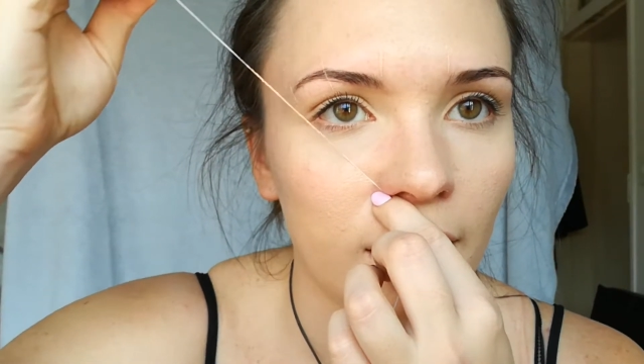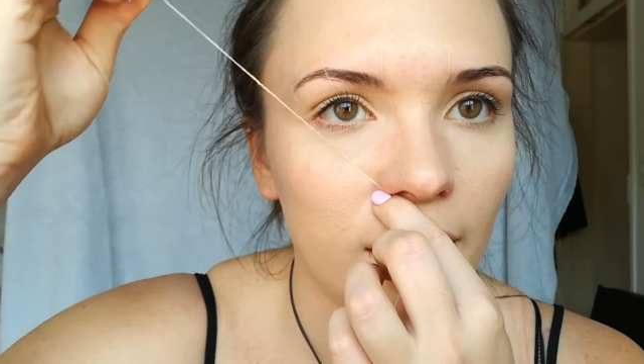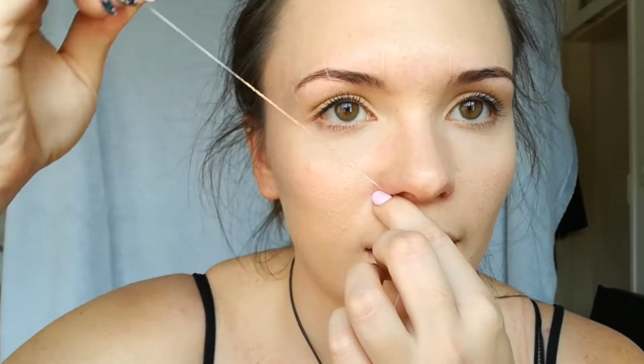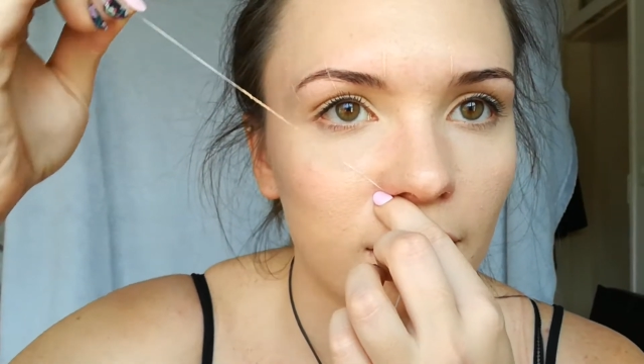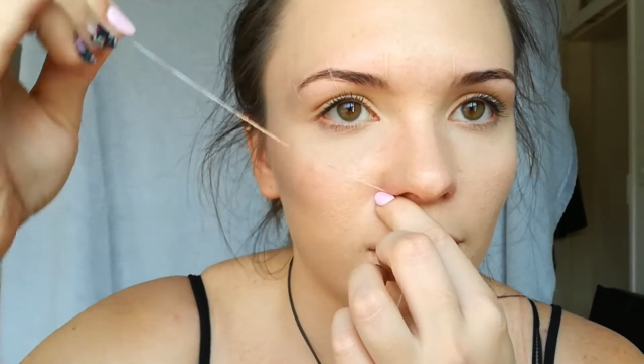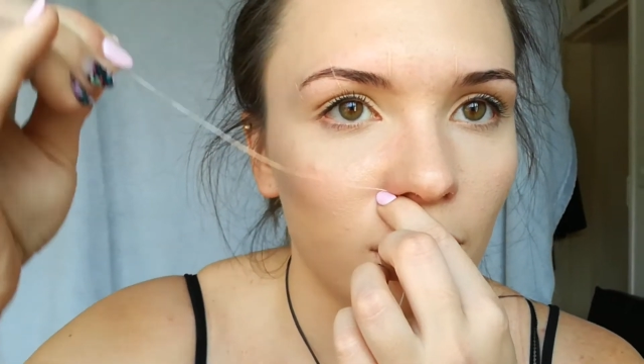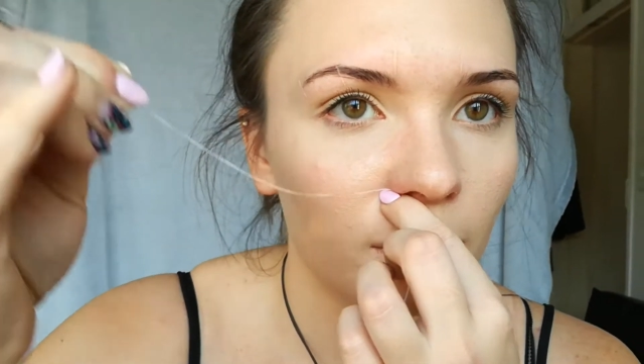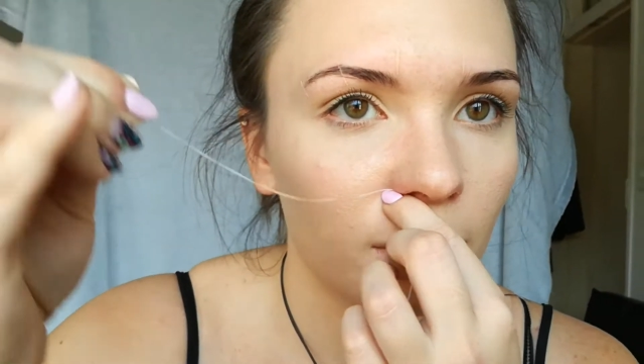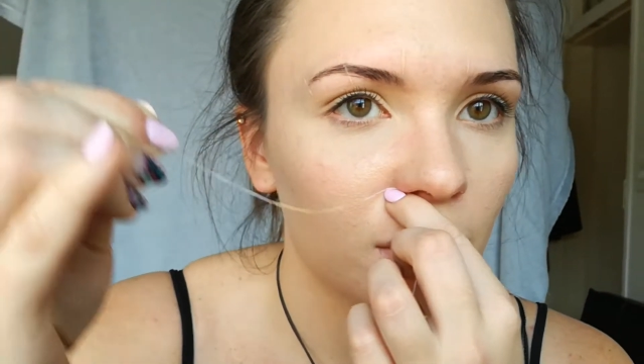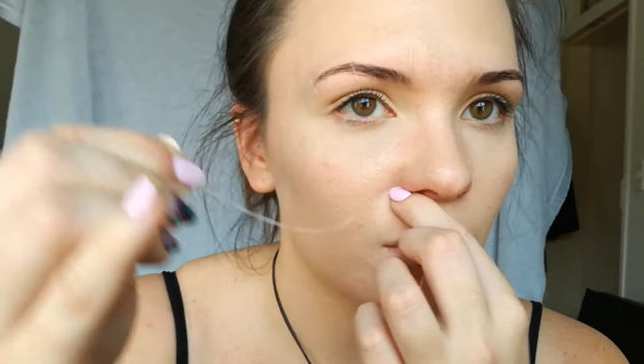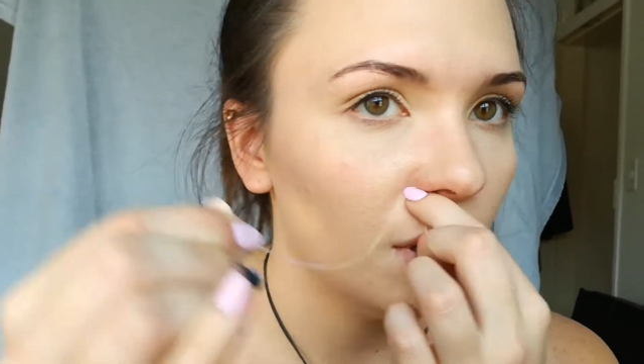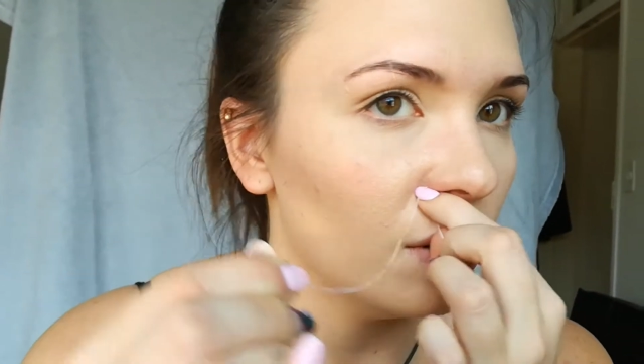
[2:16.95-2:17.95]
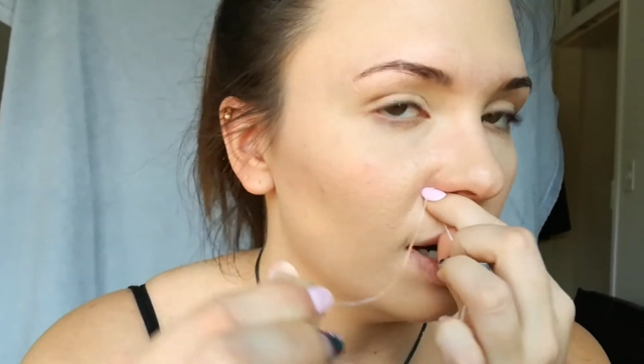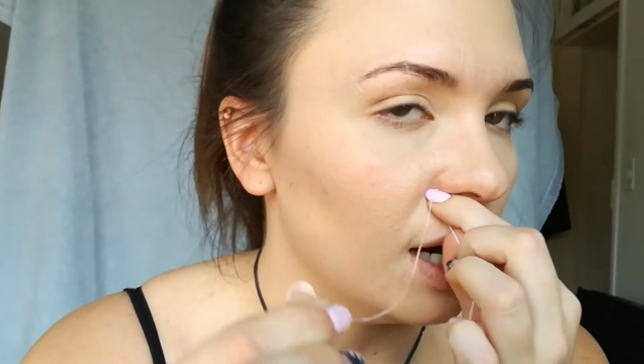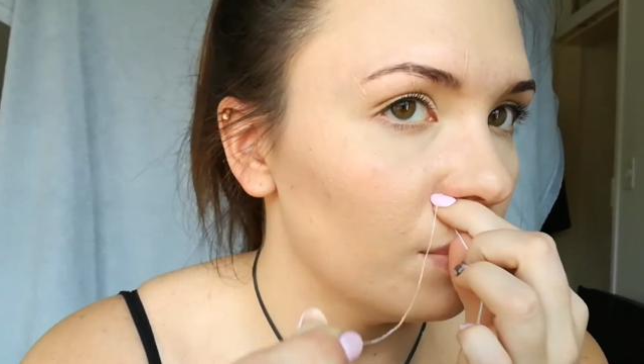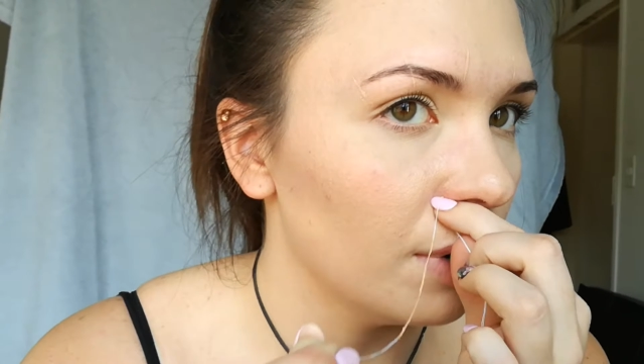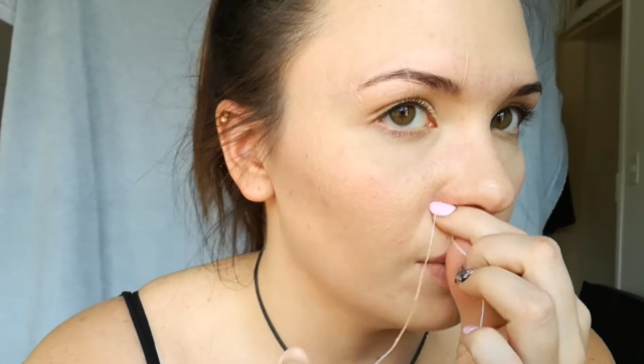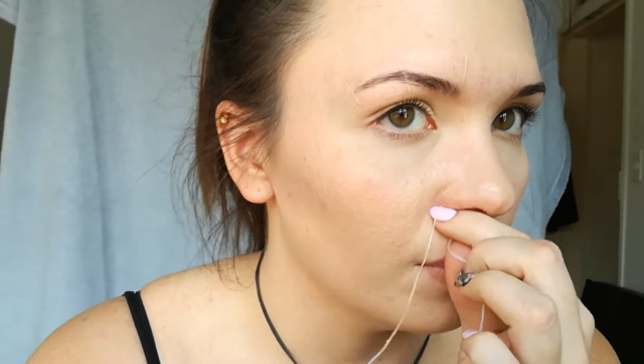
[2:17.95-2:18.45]
That determines where your
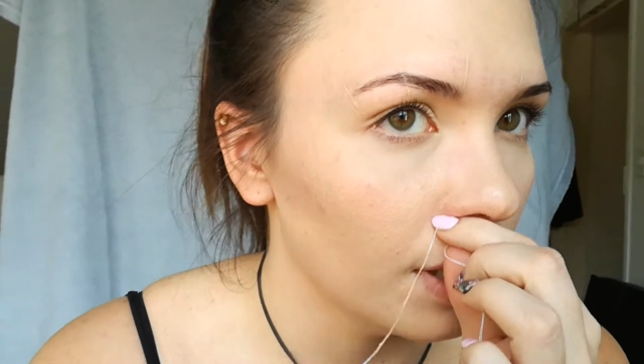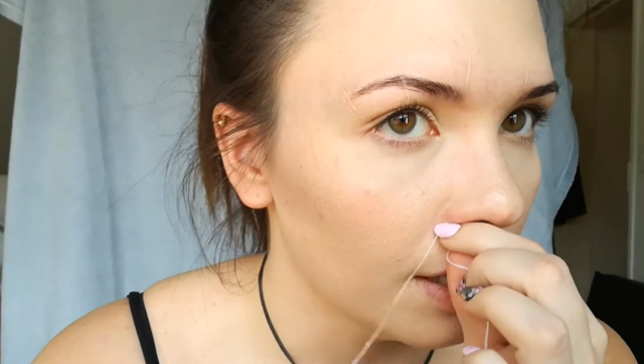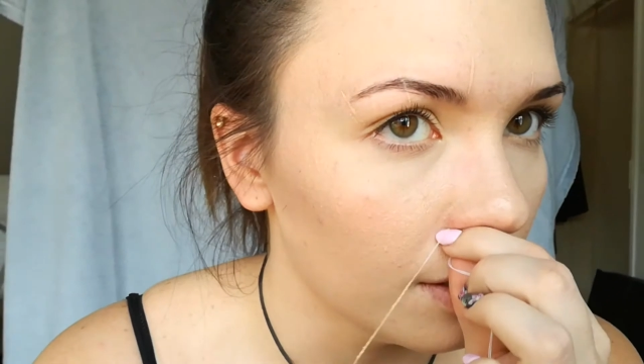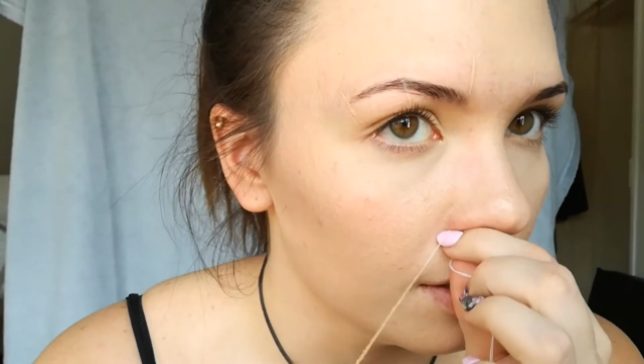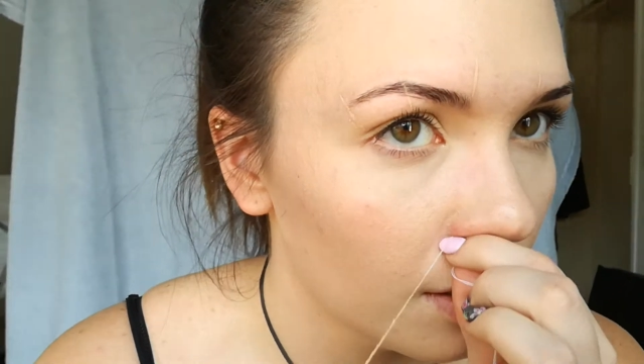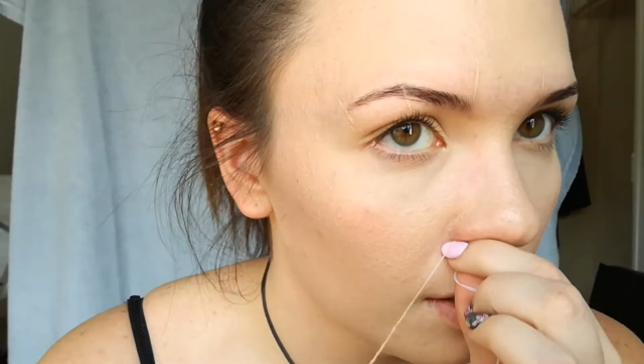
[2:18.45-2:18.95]
eyebrow will end.